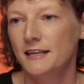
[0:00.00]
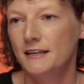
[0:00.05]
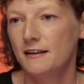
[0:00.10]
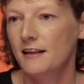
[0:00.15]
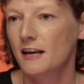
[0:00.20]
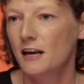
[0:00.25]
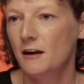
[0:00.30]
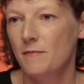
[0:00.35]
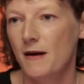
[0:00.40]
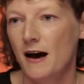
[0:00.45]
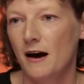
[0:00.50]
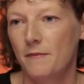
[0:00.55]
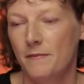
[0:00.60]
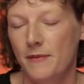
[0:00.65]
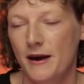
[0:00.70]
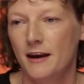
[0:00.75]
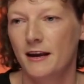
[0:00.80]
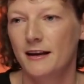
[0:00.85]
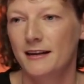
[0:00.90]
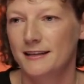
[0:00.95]
to think about
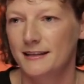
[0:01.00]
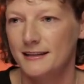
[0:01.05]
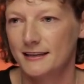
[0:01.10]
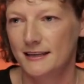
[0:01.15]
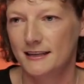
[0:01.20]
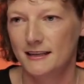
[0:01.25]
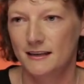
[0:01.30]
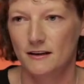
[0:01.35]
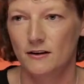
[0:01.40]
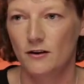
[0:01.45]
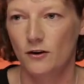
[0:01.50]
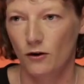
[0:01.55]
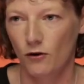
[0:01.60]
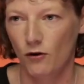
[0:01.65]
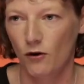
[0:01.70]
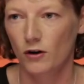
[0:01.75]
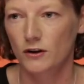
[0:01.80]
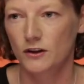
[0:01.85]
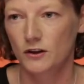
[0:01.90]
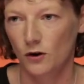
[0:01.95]
being consistent
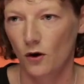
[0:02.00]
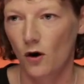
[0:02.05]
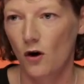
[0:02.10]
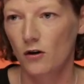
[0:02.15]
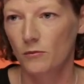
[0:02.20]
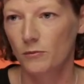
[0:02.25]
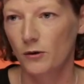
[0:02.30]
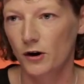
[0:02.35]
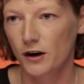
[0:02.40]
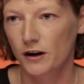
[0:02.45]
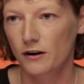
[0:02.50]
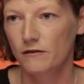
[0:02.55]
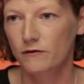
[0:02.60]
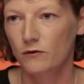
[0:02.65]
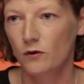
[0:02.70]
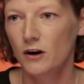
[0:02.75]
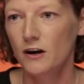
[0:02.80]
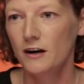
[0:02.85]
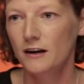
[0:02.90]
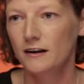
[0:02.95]
across your whole body of
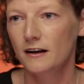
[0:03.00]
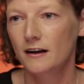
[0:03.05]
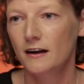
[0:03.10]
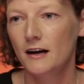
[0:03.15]
work.